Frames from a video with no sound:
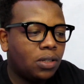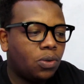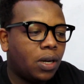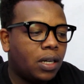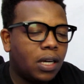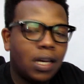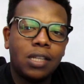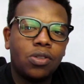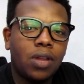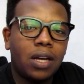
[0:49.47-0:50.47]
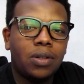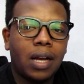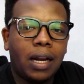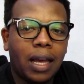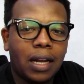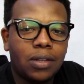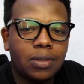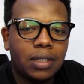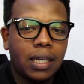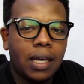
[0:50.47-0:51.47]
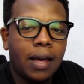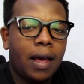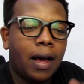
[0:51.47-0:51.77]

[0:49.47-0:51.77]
one so that you can get to see